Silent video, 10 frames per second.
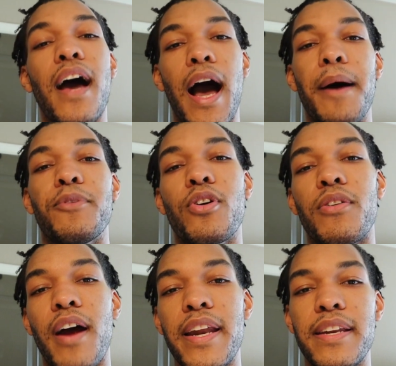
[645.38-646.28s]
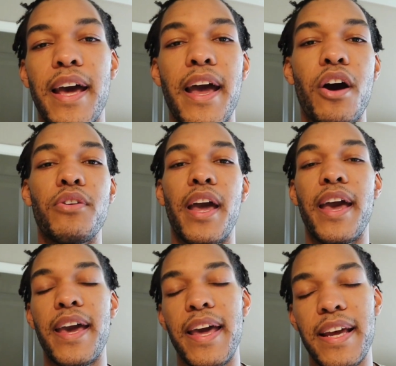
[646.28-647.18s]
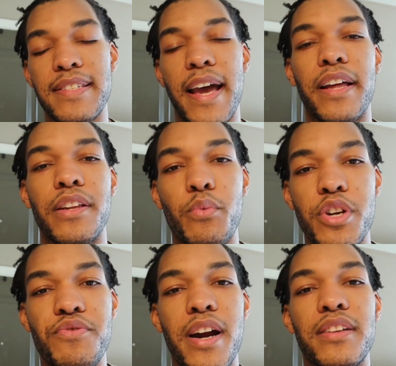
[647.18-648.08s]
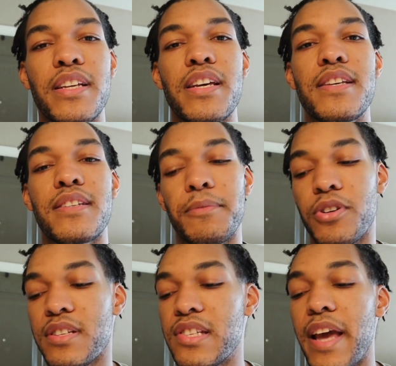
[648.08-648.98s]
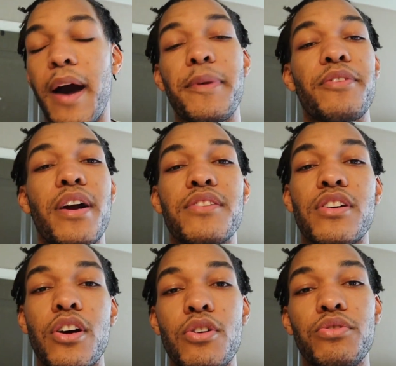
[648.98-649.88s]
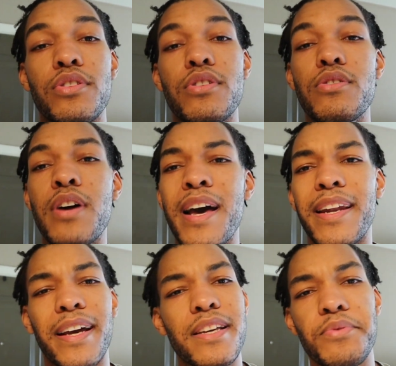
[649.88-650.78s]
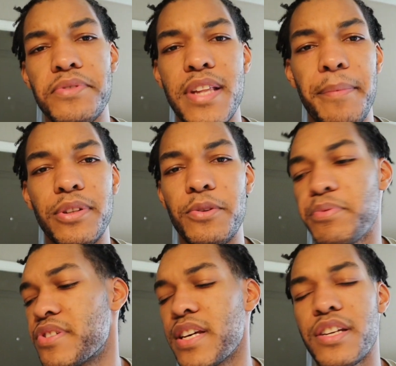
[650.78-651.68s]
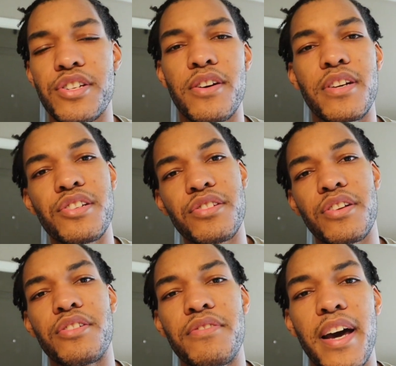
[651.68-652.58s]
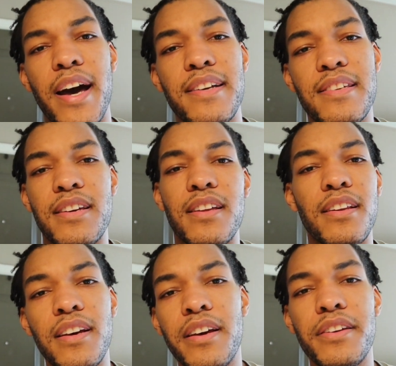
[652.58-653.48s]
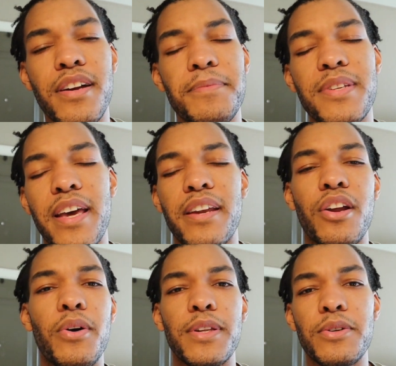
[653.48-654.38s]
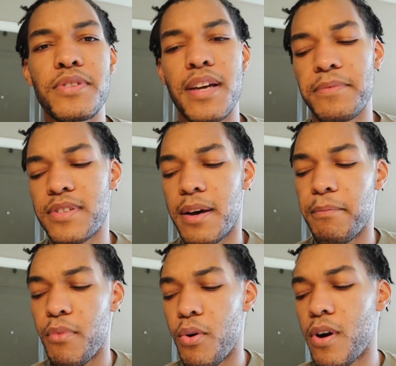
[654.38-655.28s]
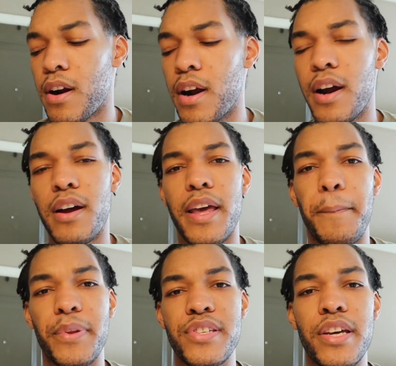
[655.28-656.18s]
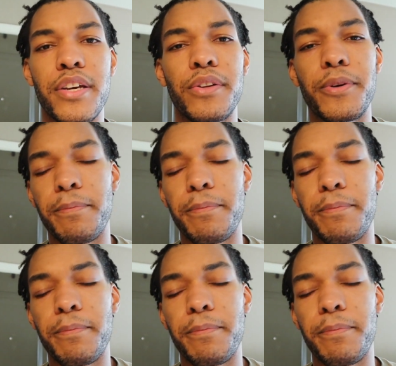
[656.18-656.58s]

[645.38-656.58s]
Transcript: I'm gonna write it down at exactly which round it is, and I'm gonna see how many rounds I go through, and I guess we'll slap a little percentage on it just so you guys can, you know what I'm saying, know a little something more in particular.